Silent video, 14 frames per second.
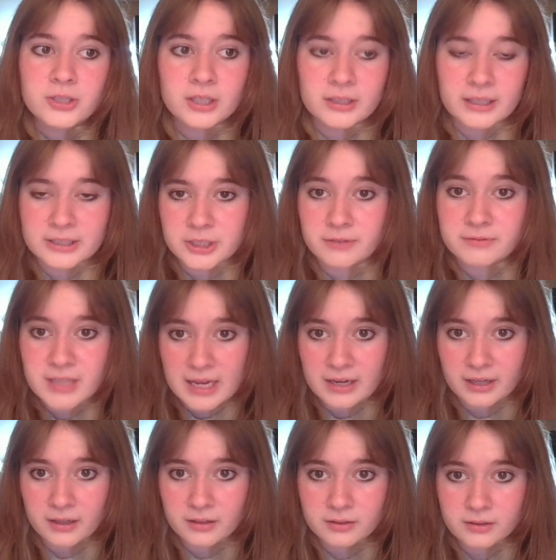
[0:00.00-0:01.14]
collection of
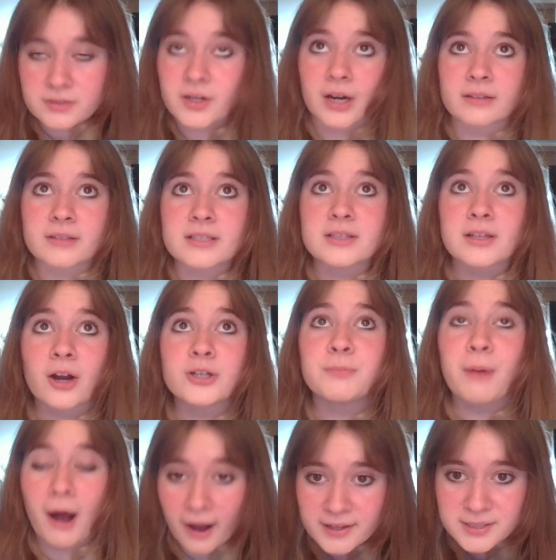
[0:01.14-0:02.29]
data. This large
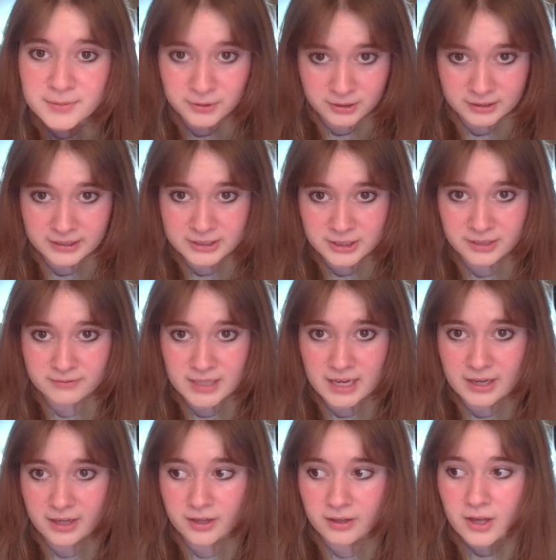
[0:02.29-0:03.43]
possible collection of
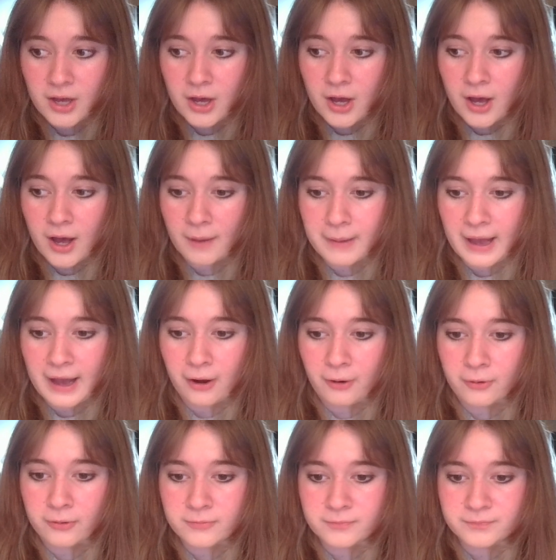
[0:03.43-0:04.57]
data
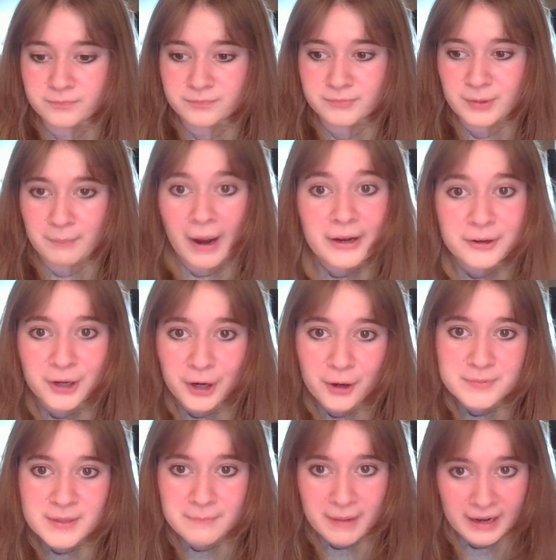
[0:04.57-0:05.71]
about
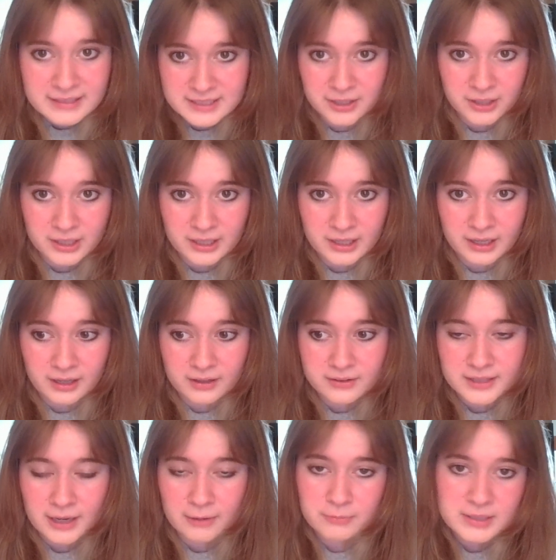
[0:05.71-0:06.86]
microbes and bacteria
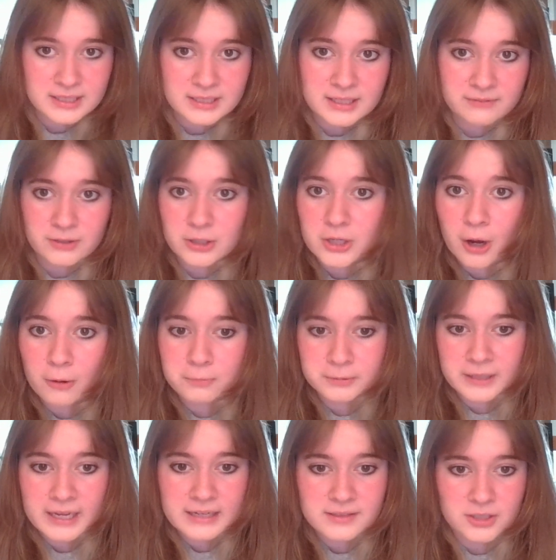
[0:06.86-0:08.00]
that we didn't even know
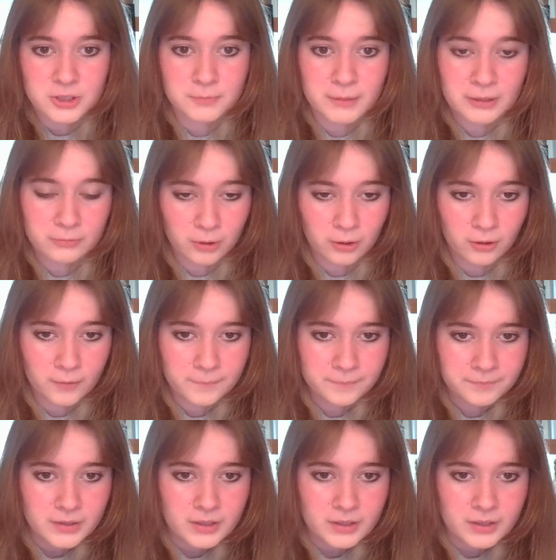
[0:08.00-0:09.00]
played such a big role.